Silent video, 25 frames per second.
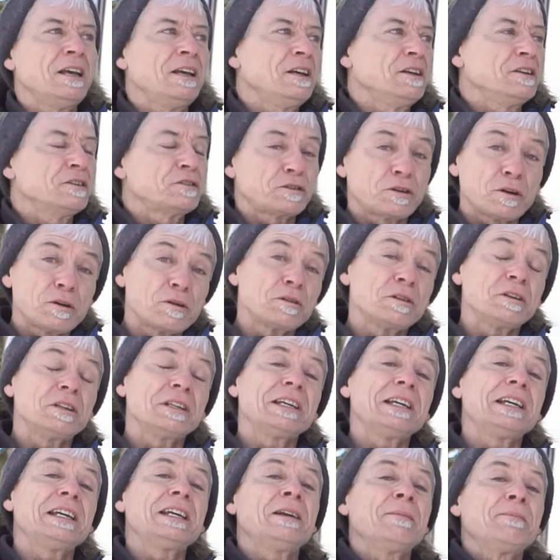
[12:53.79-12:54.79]

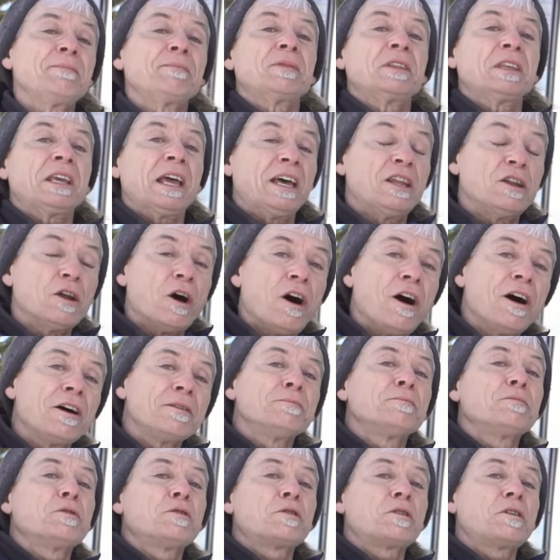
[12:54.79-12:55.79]
Certainly, an
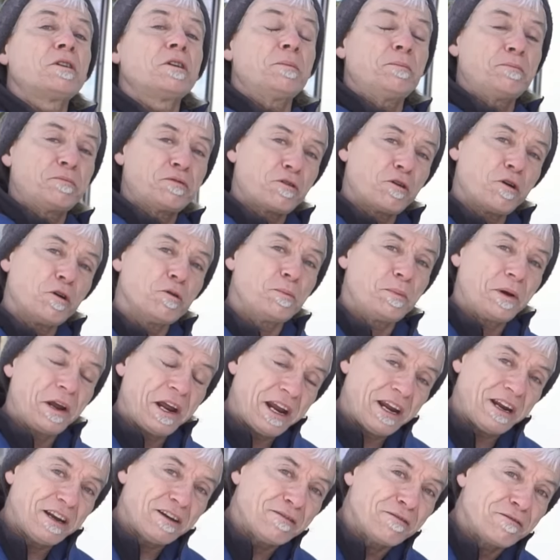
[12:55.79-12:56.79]
onboard
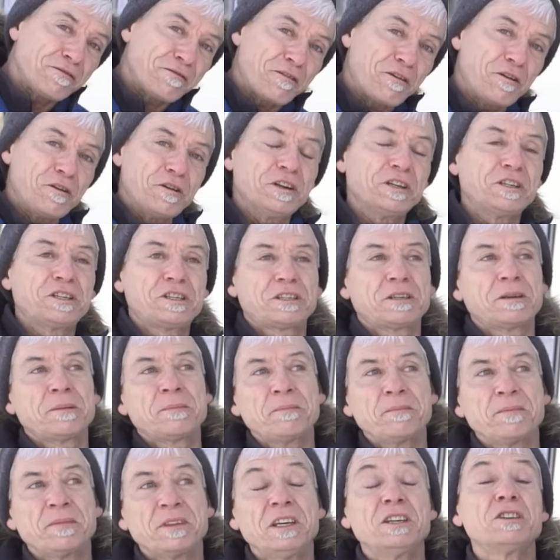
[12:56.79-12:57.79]
propane furnace
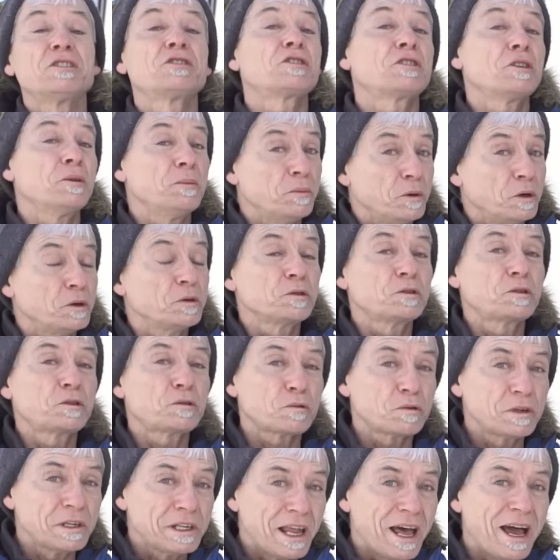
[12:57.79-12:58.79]
is the most
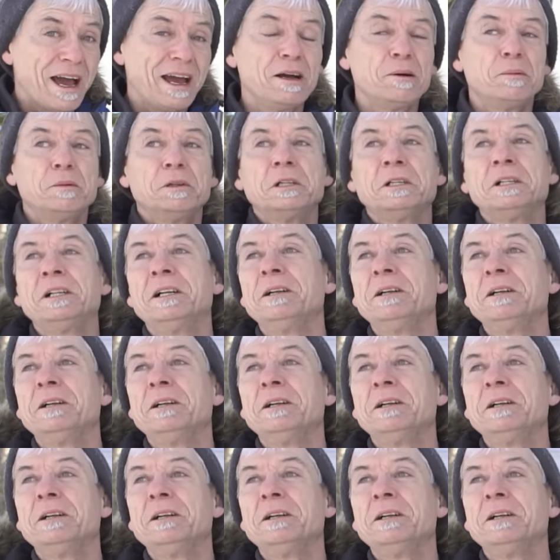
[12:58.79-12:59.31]
reliable.